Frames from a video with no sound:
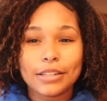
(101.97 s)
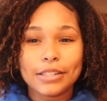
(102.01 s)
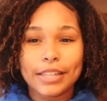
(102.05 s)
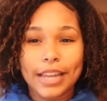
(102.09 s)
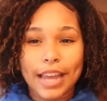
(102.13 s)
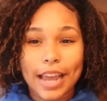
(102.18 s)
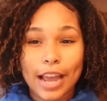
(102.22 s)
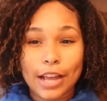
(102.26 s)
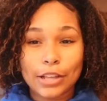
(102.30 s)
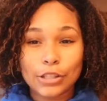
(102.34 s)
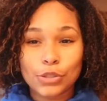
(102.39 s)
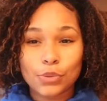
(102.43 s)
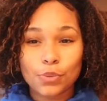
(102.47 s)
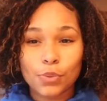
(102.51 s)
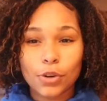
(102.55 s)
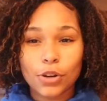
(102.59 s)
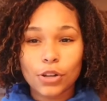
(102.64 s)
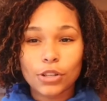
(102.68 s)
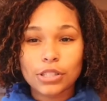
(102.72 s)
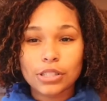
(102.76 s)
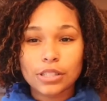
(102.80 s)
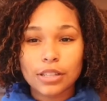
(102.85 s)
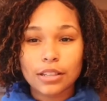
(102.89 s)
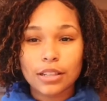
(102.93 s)
dance
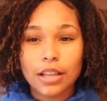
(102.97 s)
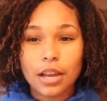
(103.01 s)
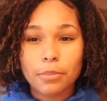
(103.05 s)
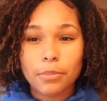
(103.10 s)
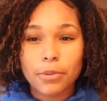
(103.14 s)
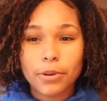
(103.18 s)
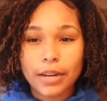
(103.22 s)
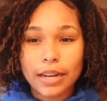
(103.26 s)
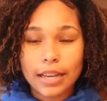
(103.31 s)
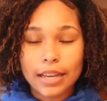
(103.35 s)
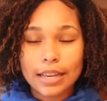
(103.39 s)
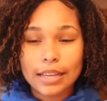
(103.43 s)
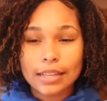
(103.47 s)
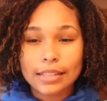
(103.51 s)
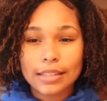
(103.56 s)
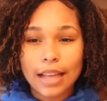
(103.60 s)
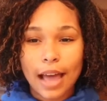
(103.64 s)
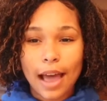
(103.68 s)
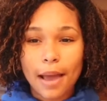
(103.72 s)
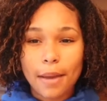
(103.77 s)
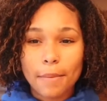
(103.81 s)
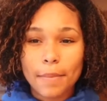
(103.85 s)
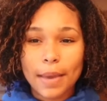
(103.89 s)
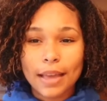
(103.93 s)
world celebrities,
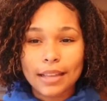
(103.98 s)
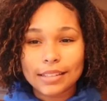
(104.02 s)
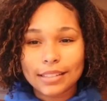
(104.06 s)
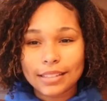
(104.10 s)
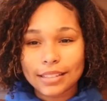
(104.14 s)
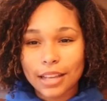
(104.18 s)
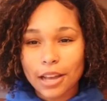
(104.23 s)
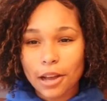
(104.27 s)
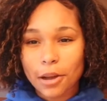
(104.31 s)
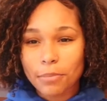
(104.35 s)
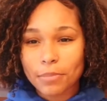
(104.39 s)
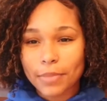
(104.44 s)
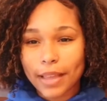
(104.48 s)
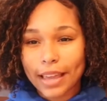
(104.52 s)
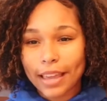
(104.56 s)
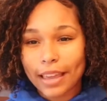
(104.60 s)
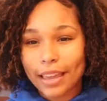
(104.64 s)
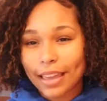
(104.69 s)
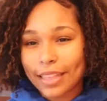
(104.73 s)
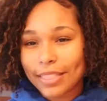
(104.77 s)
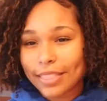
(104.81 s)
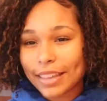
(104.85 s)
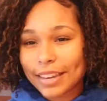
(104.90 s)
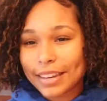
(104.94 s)
I met some
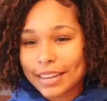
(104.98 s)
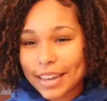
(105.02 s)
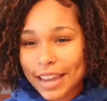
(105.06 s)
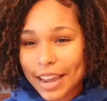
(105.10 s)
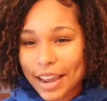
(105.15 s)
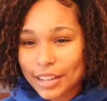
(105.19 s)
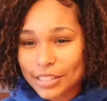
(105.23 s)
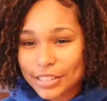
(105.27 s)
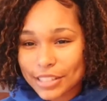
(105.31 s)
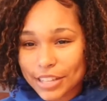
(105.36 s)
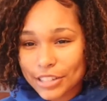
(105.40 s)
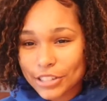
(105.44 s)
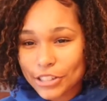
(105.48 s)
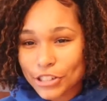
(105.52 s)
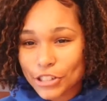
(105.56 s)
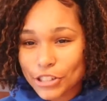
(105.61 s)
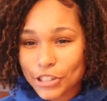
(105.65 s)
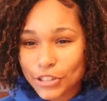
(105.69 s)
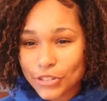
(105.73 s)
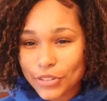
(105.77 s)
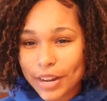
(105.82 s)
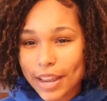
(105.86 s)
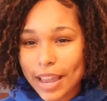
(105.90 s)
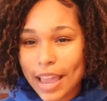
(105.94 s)
like in the dance
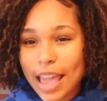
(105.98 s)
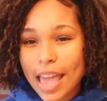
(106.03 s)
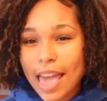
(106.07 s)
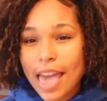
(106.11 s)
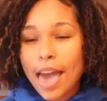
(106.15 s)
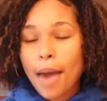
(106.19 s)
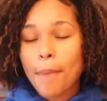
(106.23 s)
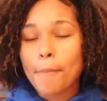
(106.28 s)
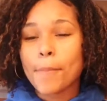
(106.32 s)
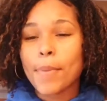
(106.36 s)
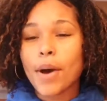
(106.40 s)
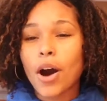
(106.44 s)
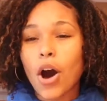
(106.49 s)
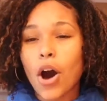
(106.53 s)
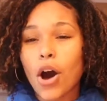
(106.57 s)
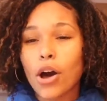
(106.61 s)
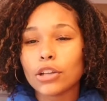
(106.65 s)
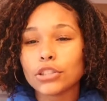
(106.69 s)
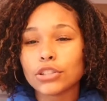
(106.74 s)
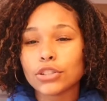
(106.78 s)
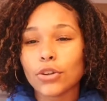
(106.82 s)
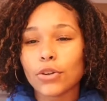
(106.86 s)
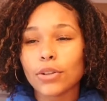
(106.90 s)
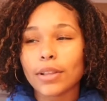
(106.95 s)
industry, but
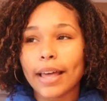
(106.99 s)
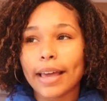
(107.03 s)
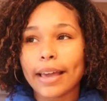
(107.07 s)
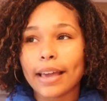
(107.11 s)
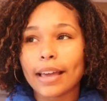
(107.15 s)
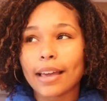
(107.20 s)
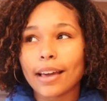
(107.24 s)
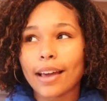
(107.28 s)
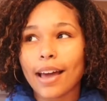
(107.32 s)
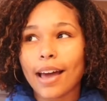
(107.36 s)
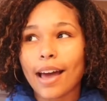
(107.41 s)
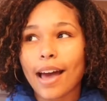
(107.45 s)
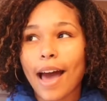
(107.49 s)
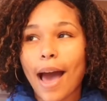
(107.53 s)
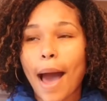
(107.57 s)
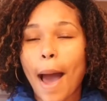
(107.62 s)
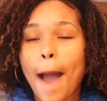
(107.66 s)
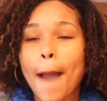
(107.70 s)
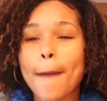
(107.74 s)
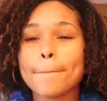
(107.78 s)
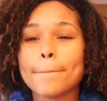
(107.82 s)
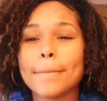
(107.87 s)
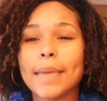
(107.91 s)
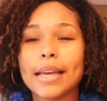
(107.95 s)
also like
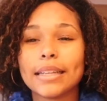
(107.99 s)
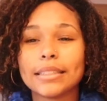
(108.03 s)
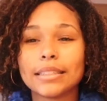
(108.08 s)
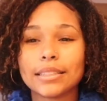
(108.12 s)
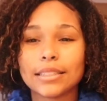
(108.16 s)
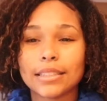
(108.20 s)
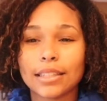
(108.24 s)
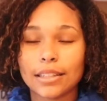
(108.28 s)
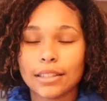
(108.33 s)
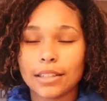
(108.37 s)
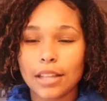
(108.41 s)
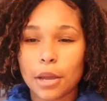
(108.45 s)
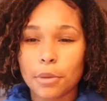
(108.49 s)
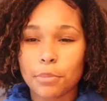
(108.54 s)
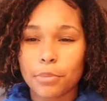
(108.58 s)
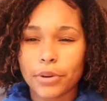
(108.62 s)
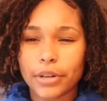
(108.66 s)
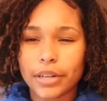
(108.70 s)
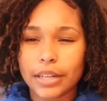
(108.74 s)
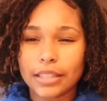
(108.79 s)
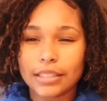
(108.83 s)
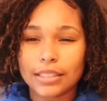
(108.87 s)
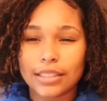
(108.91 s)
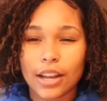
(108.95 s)
I met
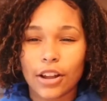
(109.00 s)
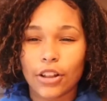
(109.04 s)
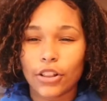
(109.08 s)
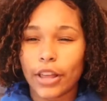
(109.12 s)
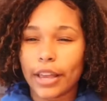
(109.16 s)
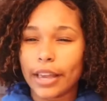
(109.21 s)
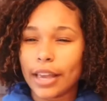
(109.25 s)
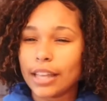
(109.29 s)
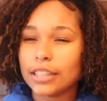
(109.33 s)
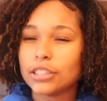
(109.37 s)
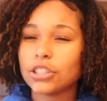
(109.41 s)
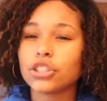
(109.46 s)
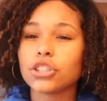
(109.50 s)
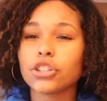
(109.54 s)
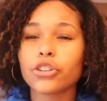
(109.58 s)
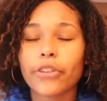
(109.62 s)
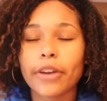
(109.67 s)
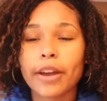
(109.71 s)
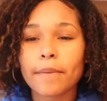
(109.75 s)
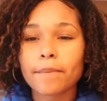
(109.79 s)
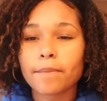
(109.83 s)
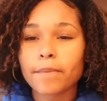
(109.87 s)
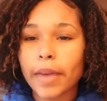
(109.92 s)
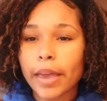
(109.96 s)
celebrities that are like
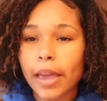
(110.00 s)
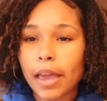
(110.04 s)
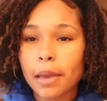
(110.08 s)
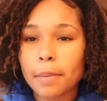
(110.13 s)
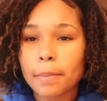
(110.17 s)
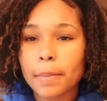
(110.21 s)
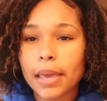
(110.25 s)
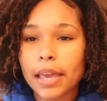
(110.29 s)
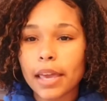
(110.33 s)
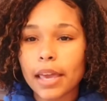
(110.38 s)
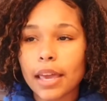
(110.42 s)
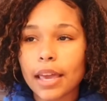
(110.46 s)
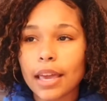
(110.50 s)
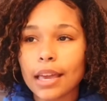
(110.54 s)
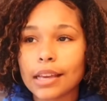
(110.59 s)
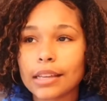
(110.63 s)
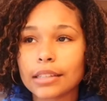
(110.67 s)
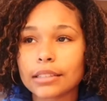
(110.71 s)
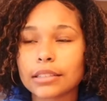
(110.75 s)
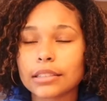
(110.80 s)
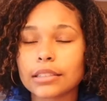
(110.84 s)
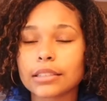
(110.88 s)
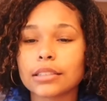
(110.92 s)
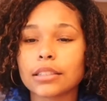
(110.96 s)
Instagram
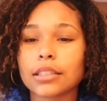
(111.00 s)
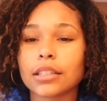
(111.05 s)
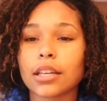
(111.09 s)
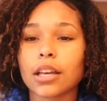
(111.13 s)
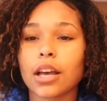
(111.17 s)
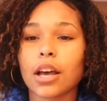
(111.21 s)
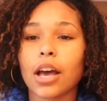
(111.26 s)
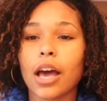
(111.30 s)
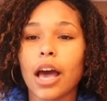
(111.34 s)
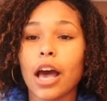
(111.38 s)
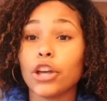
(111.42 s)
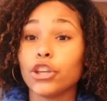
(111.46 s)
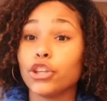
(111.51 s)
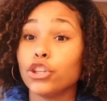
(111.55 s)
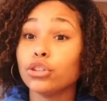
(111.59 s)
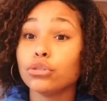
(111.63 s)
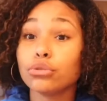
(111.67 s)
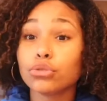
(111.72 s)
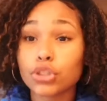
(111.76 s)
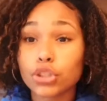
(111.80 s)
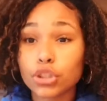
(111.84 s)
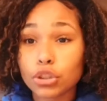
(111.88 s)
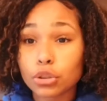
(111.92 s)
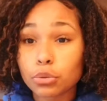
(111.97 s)
famous,
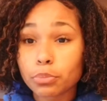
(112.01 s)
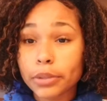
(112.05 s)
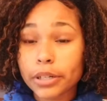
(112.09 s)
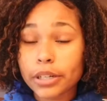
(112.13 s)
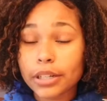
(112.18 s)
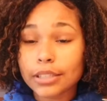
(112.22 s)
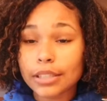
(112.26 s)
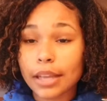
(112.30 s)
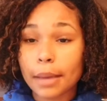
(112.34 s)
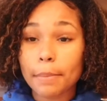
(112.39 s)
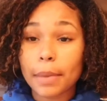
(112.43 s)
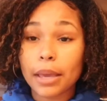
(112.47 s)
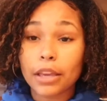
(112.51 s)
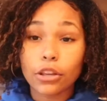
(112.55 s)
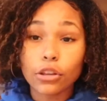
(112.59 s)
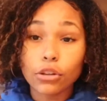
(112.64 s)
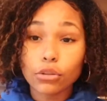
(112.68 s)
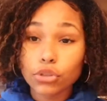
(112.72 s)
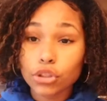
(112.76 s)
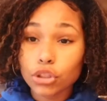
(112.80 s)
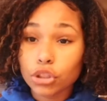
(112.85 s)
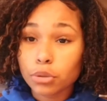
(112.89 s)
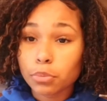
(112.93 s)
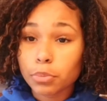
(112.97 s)
YouTubers. I met
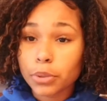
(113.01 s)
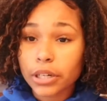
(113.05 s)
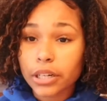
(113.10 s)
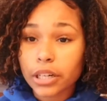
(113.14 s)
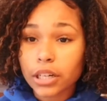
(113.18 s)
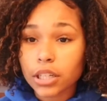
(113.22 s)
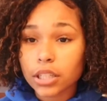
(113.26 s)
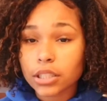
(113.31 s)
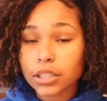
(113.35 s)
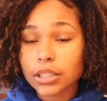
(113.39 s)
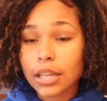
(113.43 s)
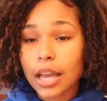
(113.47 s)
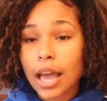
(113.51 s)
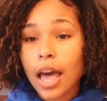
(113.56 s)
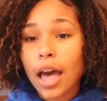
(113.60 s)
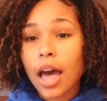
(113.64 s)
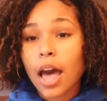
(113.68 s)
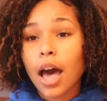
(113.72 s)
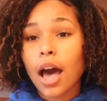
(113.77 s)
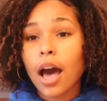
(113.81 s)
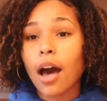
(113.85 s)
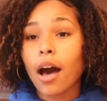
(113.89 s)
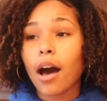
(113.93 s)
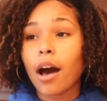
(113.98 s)
YouTubers.
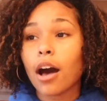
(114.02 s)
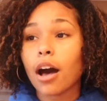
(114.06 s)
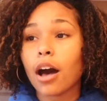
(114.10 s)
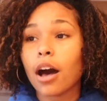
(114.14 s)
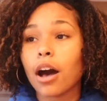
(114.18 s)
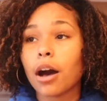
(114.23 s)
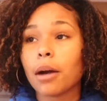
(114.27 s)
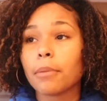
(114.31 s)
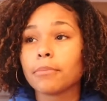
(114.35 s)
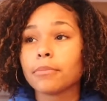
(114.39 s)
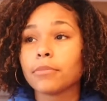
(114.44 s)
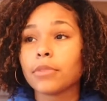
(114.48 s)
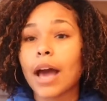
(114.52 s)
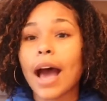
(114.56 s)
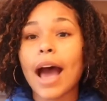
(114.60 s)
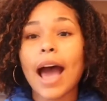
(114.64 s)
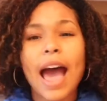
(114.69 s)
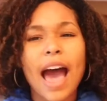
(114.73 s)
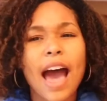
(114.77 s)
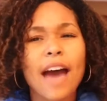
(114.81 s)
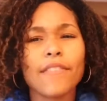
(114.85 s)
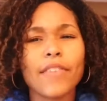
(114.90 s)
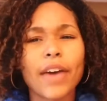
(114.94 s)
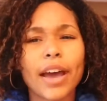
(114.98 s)
I
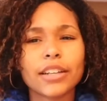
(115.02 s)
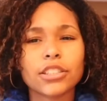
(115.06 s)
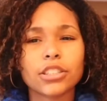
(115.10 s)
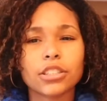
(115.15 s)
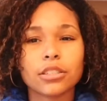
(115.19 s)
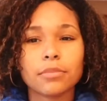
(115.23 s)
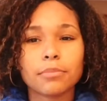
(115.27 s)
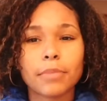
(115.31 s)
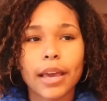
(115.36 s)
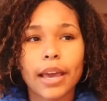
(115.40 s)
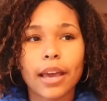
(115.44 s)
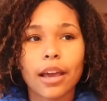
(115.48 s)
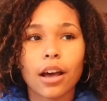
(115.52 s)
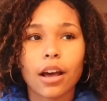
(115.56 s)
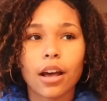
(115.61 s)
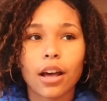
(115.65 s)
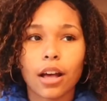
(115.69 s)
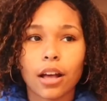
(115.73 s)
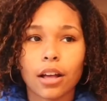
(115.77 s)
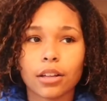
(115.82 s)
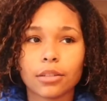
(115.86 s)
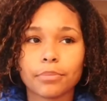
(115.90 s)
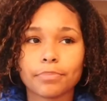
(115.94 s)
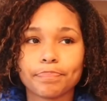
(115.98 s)
have actually met,
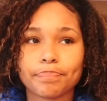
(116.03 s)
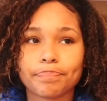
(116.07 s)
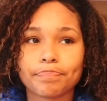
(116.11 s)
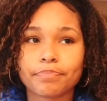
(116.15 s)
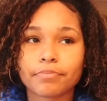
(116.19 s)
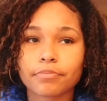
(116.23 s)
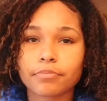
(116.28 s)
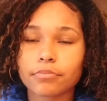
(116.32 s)
I